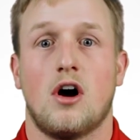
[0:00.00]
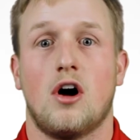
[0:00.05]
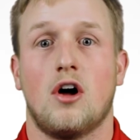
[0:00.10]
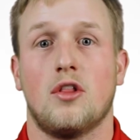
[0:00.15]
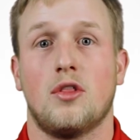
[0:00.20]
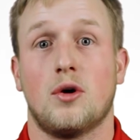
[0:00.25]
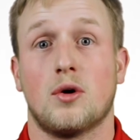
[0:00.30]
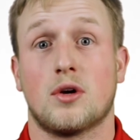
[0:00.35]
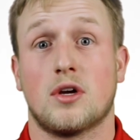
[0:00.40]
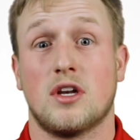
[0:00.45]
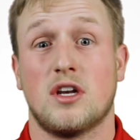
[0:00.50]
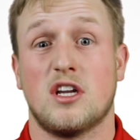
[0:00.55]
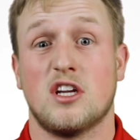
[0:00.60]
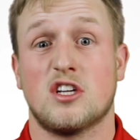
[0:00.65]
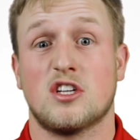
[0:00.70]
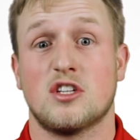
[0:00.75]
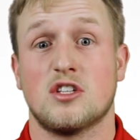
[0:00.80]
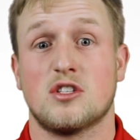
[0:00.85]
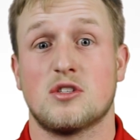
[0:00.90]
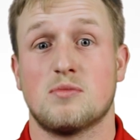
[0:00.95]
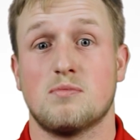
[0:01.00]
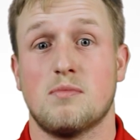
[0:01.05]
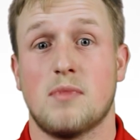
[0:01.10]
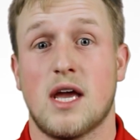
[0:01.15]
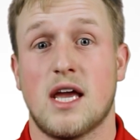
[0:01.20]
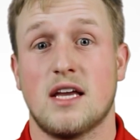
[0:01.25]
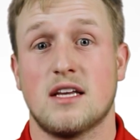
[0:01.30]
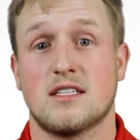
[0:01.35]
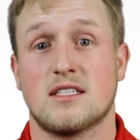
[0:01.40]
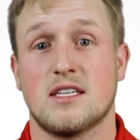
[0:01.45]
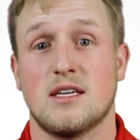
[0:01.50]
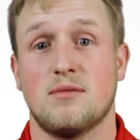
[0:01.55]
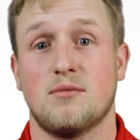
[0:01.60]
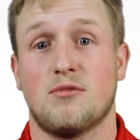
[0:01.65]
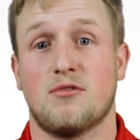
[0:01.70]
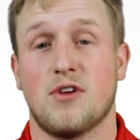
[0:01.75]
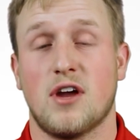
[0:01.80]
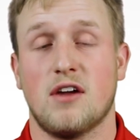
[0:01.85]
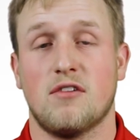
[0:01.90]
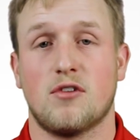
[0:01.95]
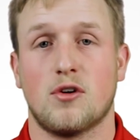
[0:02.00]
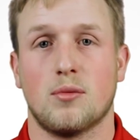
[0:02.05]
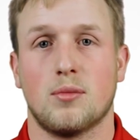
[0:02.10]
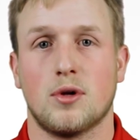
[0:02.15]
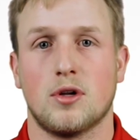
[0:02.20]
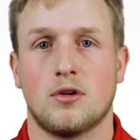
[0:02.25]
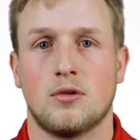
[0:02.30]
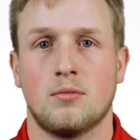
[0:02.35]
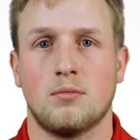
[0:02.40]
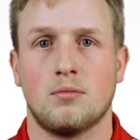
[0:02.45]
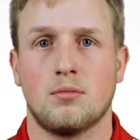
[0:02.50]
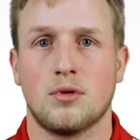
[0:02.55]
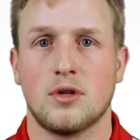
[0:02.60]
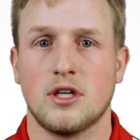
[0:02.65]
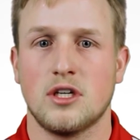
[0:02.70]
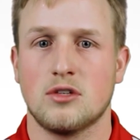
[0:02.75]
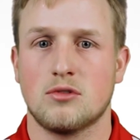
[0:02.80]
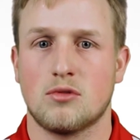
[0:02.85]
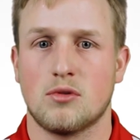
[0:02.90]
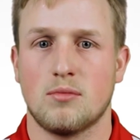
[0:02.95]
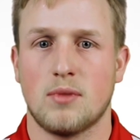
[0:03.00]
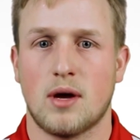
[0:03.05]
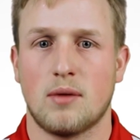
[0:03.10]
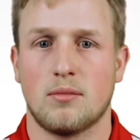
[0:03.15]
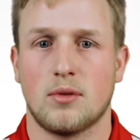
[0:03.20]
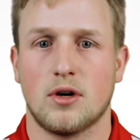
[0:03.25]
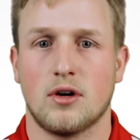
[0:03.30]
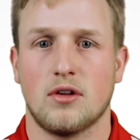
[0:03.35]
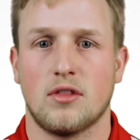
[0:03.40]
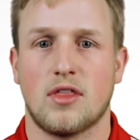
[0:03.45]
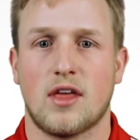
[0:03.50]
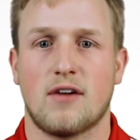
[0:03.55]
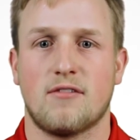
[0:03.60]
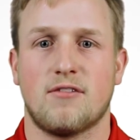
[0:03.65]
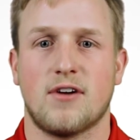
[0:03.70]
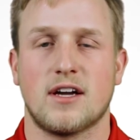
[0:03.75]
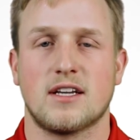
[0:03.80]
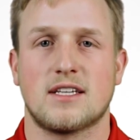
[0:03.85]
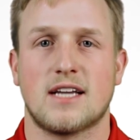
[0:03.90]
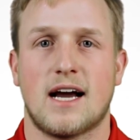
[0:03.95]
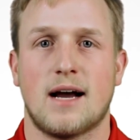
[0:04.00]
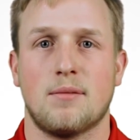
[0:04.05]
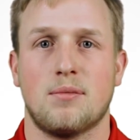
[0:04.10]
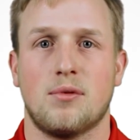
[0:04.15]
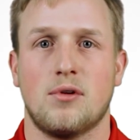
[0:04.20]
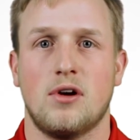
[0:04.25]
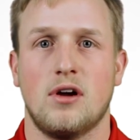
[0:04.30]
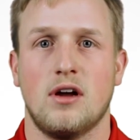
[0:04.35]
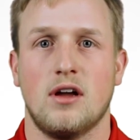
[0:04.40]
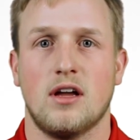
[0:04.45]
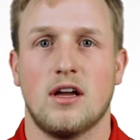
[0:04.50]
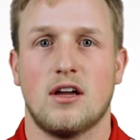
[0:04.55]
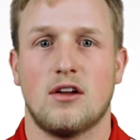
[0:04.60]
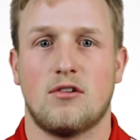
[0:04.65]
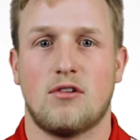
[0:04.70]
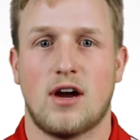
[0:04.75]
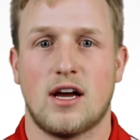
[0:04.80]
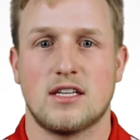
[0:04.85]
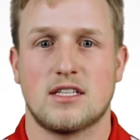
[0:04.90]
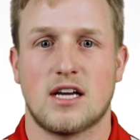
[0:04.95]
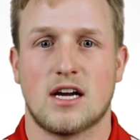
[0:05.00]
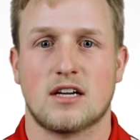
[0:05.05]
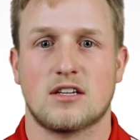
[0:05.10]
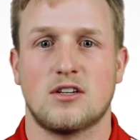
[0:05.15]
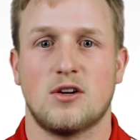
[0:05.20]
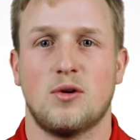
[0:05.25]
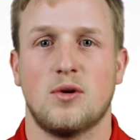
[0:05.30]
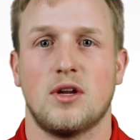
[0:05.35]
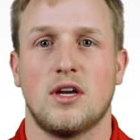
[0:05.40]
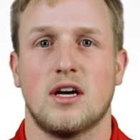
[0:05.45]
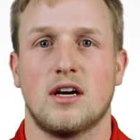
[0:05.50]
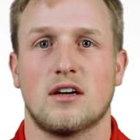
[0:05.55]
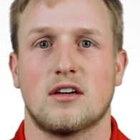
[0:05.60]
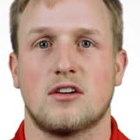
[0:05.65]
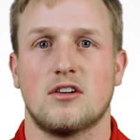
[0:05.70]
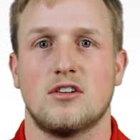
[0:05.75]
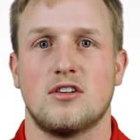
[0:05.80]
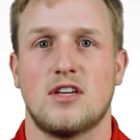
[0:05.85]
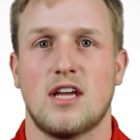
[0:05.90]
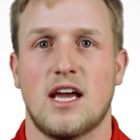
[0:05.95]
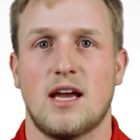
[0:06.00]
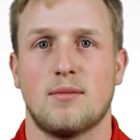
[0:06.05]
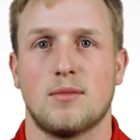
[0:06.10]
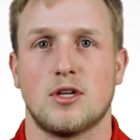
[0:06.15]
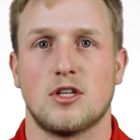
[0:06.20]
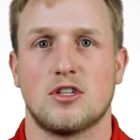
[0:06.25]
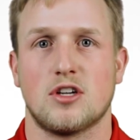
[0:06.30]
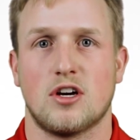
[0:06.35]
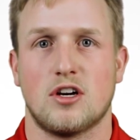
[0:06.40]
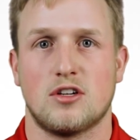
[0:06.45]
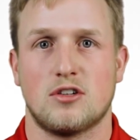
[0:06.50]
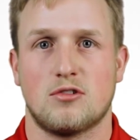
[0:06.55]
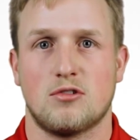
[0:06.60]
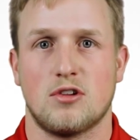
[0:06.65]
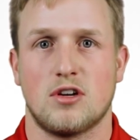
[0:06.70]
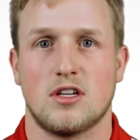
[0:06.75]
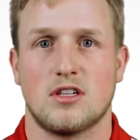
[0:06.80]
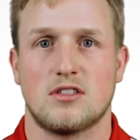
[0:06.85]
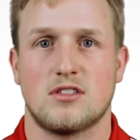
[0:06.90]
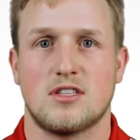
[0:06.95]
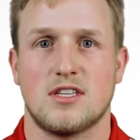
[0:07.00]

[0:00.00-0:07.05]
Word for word: Although conditions may seem favorable, please remember that Phytophthora and Rhizoctonia could damage untreated